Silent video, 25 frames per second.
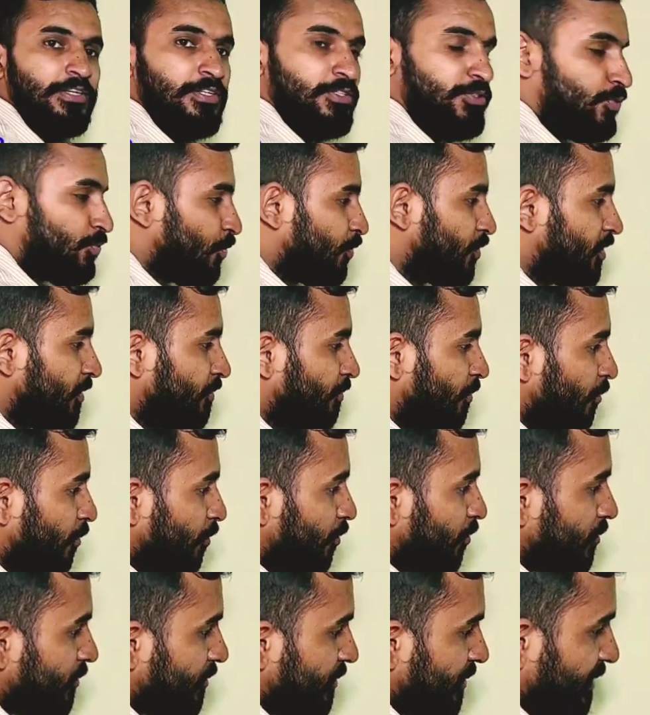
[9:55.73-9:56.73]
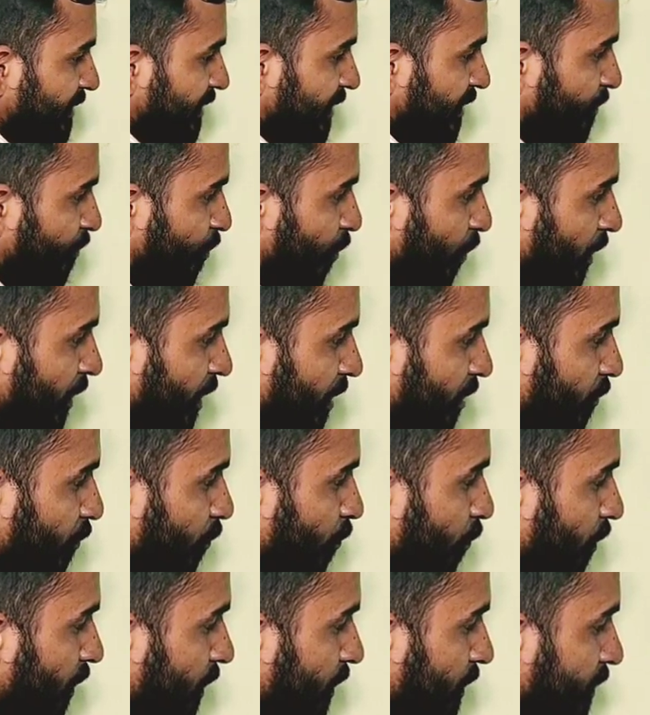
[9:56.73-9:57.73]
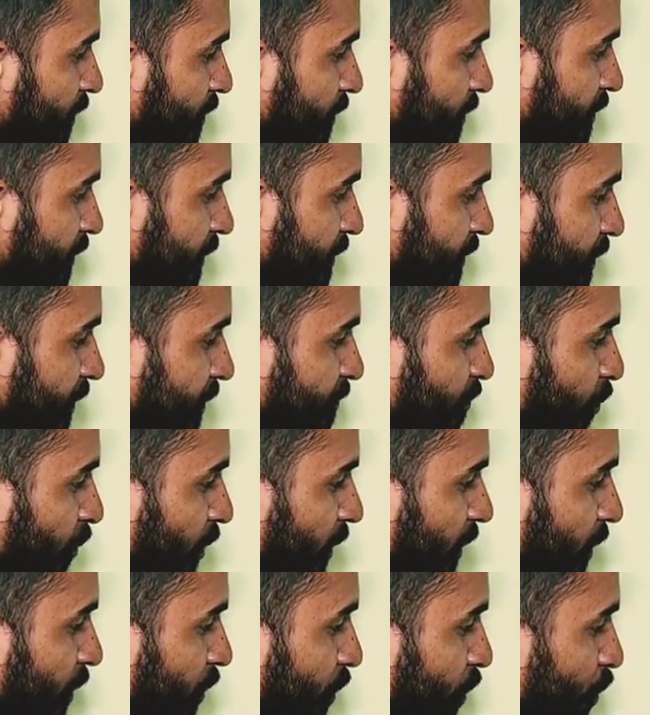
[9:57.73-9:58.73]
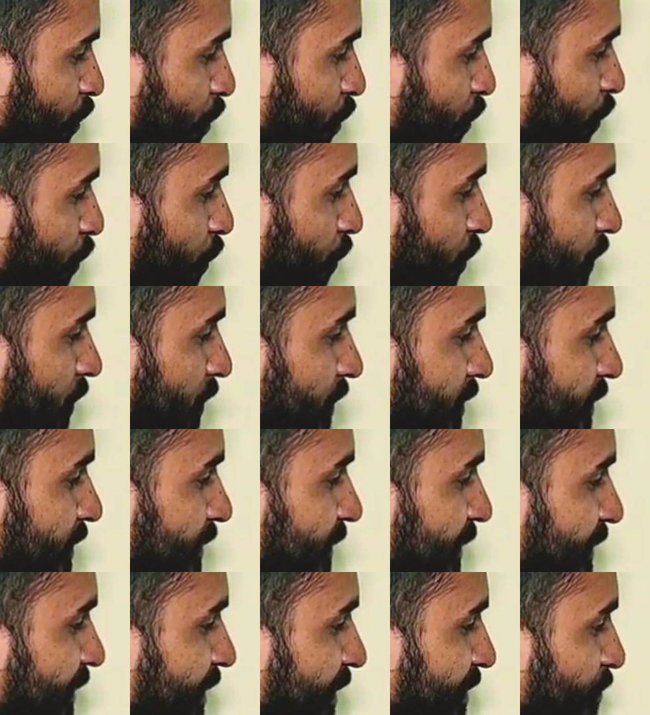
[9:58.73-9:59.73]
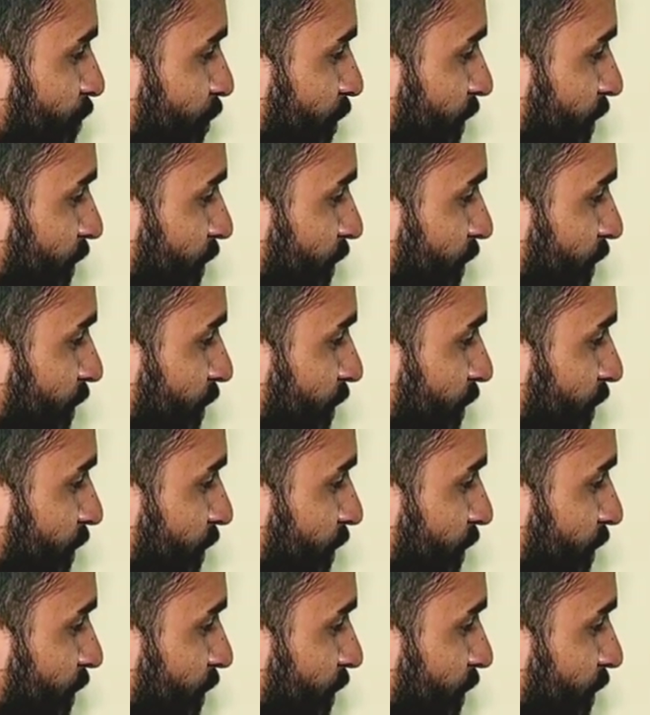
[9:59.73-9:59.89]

So suppose this is 0.1, this is 0.2, this is